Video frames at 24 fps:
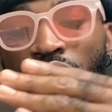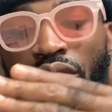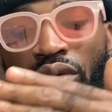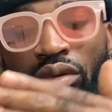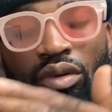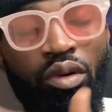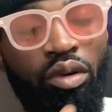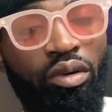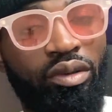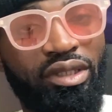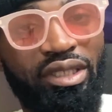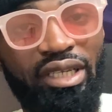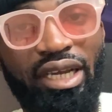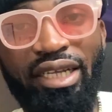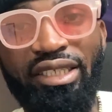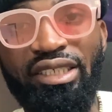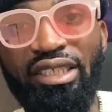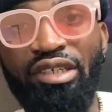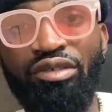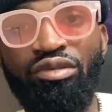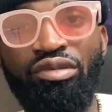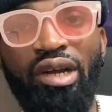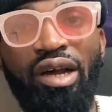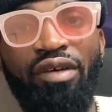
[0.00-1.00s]
Contact
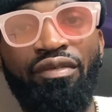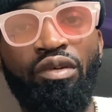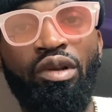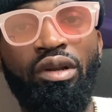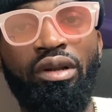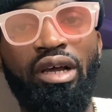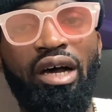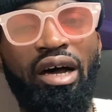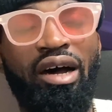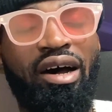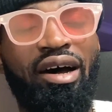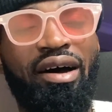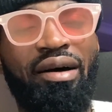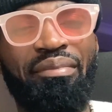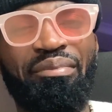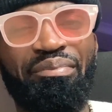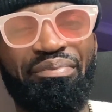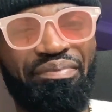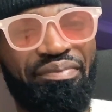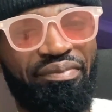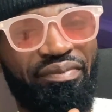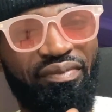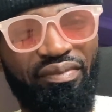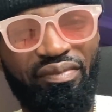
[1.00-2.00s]
a travel
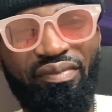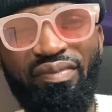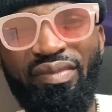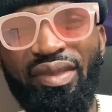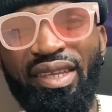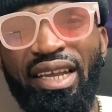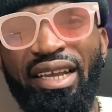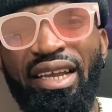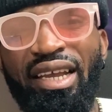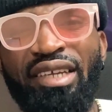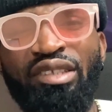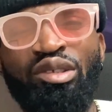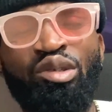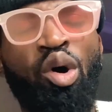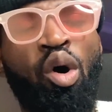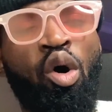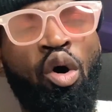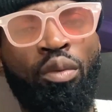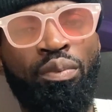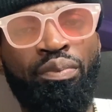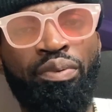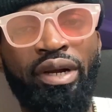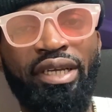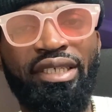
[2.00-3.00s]
a
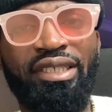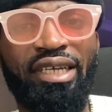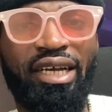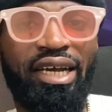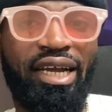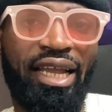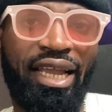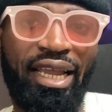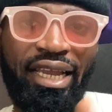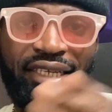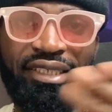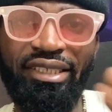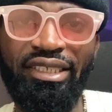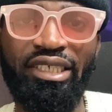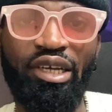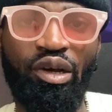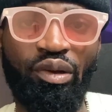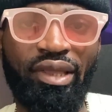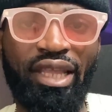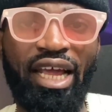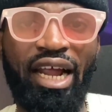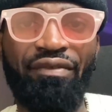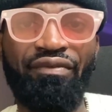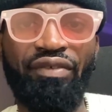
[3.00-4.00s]
tour operator in
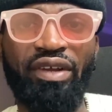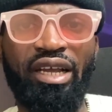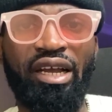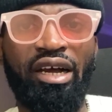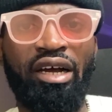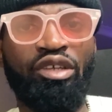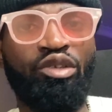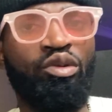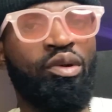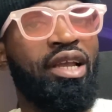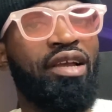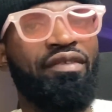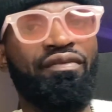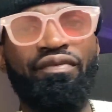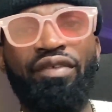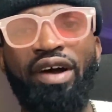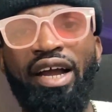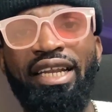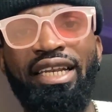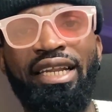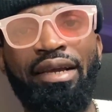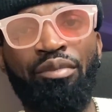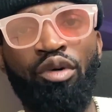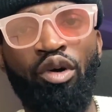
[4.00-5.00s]
South Africa. You can
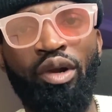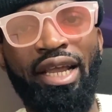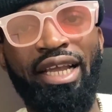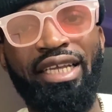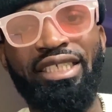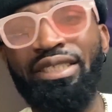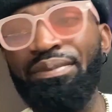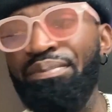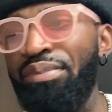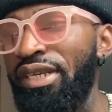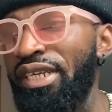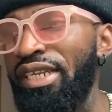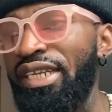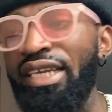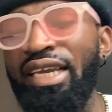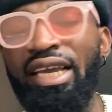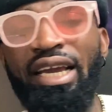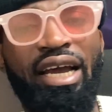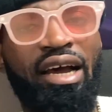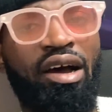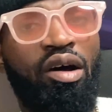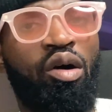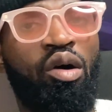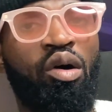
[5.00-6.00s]
find them on
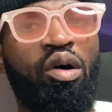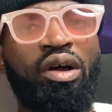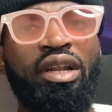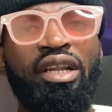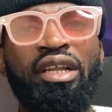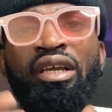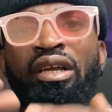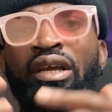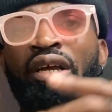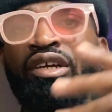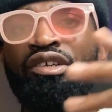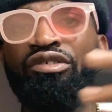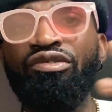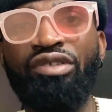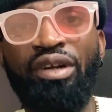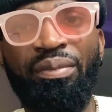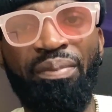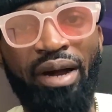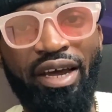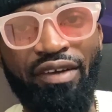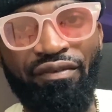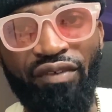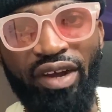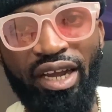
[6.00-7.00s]
Expedia, on
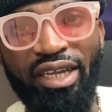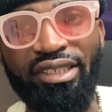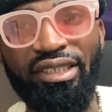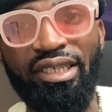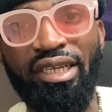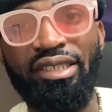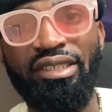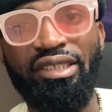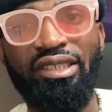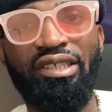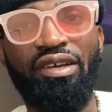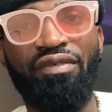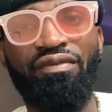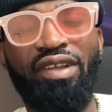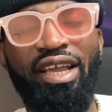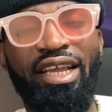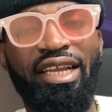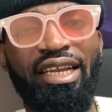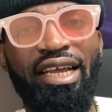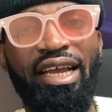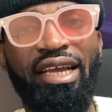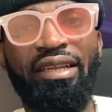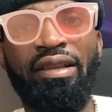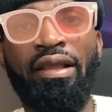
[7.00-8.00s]
TripAdvisor and stuff like
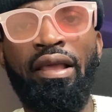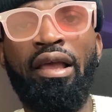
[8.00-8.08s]
that.